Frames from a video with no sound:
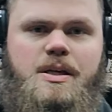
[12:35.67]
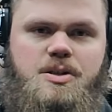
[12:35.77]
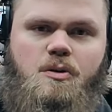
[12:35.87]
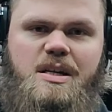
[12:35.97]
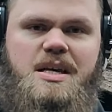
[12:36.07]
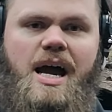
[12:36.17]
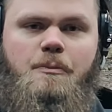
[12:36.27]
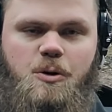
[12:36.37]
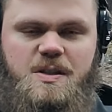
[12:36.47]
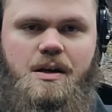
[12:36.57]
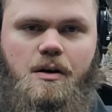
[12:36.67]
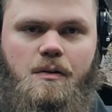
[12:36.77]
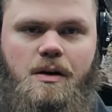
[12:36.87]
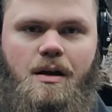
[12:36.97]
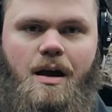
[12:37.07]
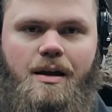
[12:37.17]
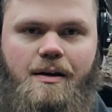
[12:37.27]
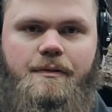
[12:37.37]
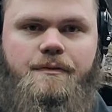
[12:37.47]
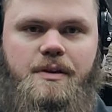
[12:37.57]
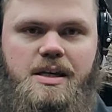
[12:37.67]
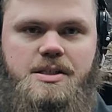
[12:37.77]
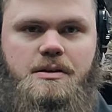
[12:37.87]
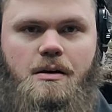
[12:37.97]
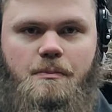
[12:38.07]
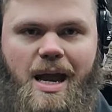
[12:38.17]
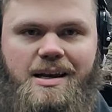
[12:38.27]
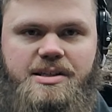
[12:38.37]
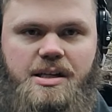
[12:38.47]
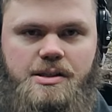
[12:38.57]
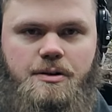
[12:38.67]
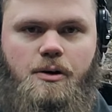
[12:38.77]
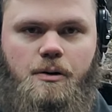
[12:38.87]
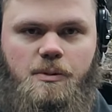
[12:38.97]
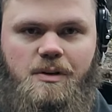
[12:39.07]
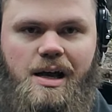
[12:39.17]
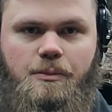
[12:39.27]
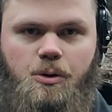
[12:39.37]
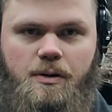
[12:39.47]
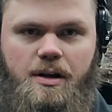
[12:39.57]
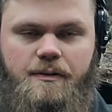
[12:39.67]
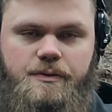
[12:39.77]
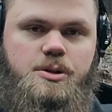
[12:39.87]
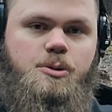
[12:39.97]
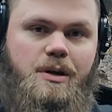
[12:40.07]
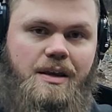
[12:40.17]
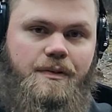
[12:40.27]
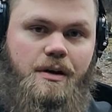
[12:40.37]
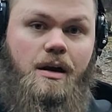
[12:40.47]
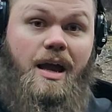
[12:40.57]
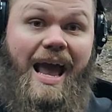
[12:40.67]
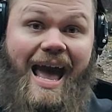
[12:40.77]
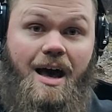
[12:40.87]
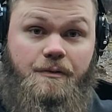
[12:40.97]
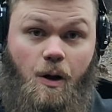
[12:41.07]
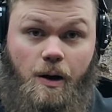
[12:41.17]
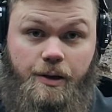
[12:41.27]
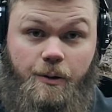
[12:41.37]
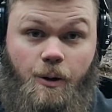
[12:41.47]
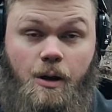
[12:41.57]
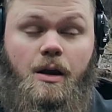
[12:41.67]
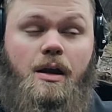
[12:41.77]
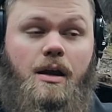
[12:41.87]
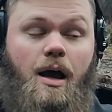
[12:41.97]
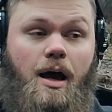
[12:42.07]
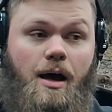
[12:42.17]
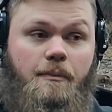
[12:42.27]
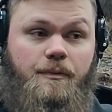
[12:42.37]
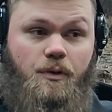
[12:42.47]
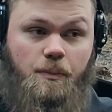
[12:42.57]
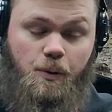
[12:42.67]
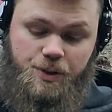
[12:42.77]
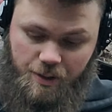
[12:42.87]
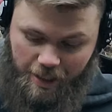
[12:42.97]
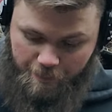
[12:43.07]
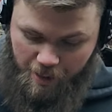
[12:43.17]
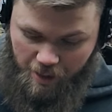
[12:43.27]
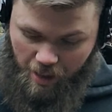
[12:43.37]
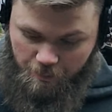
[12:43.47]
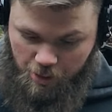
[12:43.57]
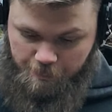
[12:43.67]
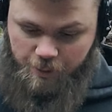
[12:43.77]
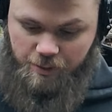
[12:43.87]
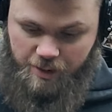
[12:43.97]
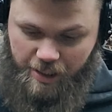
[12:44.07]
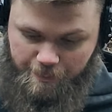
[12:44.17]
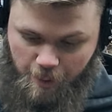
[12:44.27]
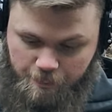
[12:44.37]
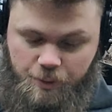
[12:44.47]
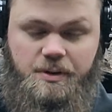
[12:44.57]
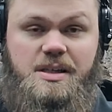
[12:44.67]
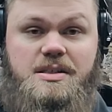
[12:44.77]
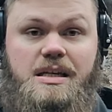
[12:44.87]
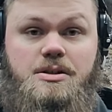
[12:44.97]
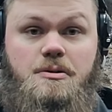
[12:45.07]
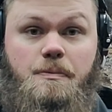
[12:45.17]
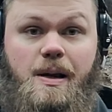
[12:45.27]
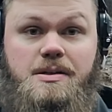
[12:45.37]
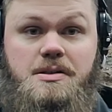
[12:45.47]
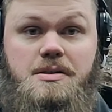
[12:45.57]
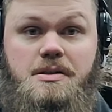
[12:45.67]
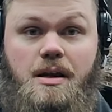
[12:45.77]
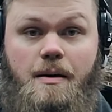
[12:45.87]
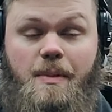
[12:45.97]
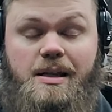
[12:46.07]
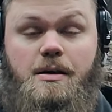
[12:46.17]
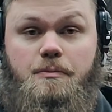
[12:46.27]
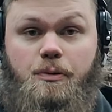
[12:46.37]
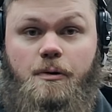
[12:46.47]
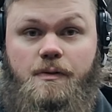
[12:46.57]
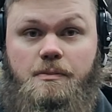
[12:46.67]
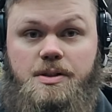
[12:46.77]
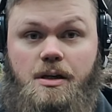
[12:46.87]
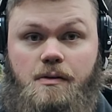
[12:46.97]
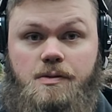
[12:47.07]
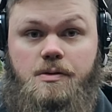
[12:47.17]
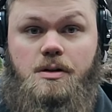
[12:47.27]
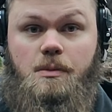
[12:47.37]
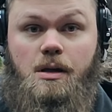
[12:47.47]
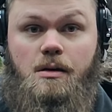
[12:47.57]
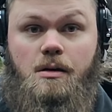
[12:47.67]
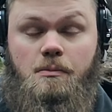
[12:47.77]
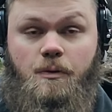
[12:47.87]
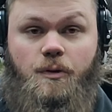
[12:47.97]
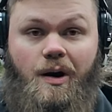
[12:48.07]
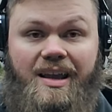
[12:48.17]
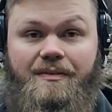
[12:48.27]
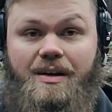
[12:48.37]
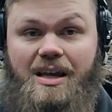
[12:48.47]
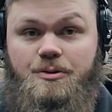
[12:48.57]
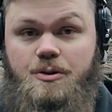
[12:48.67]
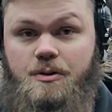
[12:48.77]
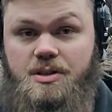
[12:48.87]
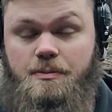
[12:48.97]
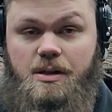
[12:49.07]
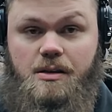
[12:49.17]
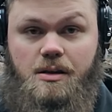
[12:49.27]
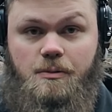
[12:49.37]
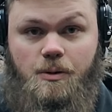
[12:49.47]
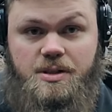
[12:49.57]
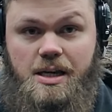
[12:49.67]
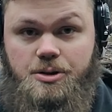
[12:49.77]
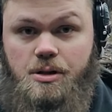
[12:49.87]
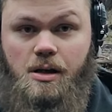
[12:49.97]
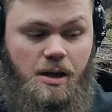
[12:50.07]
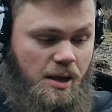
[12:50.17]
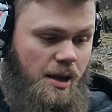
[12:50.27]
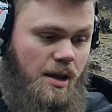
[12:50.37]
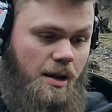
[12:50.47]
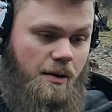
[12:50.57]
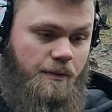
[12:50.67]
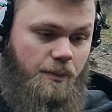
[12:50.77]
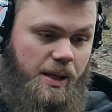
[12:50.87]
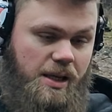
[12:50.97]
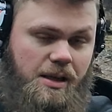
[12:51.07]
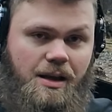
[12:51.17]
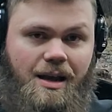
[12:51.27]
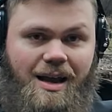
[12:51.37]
because only time will tell if these magazines are reliable enough to even have on you. For a person like me, I'm going to keep on putting these things through their paces and make them prove themselves to me before I even introduce them into the rotation. For me,